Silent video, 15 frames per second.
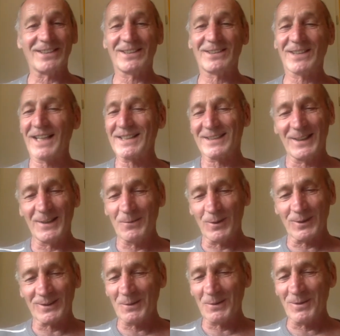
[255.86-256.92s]
Exactly
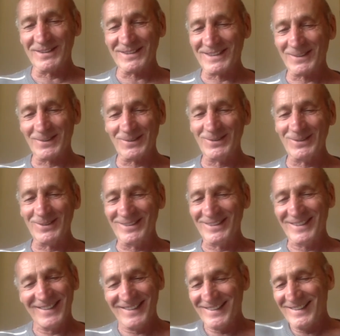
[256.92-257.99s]
what I wanted
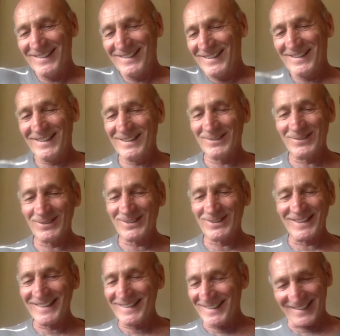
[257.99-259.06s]
to
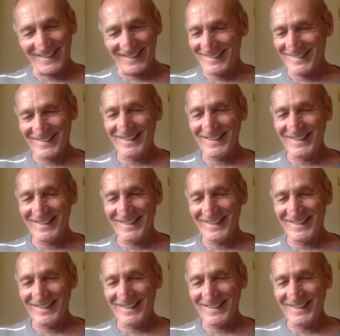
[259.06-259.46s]
say.